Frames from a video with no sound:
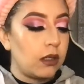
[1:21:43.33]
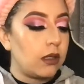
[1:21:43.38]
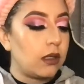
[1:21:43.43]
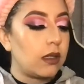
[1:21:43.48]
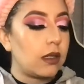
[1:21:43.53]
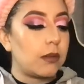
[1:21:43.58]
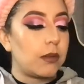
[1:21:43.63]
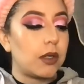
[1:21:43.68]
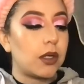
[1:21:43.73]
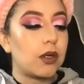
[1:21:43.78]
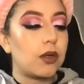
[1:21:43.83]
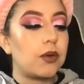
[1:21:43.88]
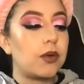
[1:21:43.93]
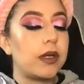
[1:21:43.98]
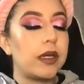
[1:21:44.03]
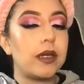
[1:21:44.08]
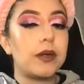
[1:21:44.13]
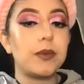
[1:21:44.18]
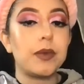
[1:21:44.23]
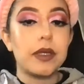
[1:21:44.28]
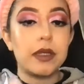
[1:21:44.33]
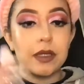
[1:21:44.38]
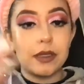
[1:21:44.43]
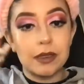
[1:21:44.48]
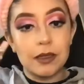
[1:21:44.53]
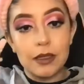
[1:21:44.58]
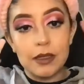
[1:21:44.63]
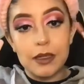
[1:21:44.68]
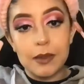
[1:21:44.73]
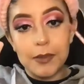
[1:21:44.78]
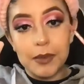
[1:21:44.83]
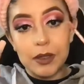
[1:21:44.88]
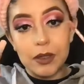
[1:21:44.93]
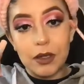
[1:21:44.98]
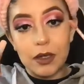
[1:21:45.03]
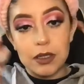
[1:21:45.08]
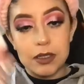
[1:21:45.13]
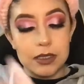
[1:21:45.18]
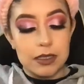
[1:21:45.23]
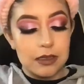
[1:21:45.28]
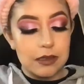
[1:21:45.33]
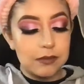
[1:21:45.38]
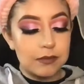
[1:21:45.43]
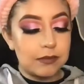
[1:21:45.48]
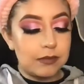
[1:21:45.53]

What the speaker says: I'm gonna go in with the lip gloss.